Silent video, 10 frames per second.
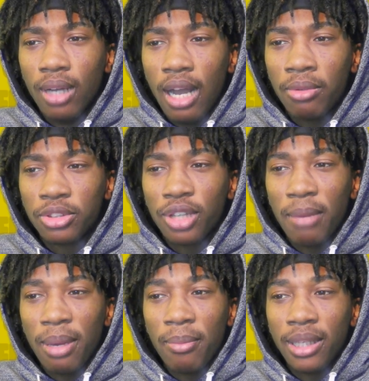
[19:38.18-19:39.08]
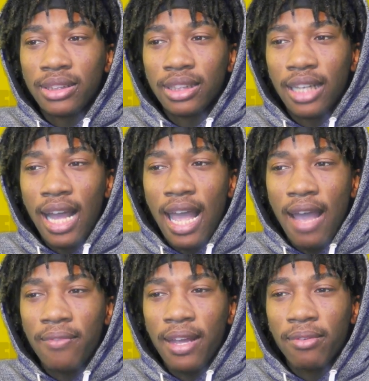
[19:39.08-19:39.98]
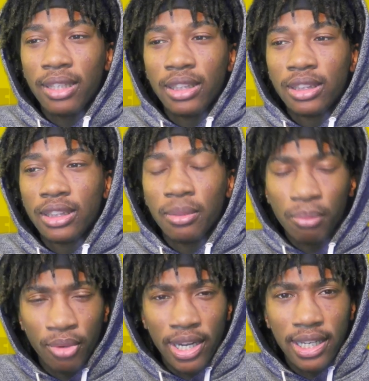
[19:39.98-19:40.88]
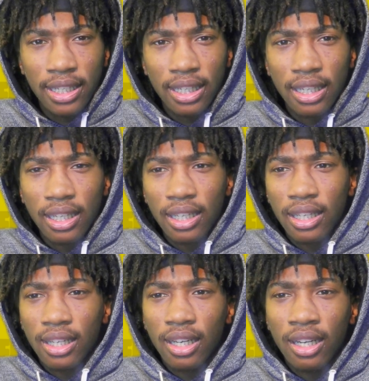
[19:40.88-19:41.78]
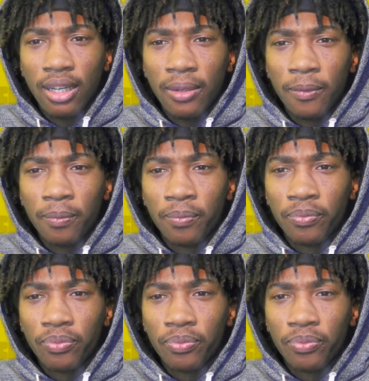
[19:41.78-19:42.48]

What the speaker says: I would try my best to not have that relationship break. Because,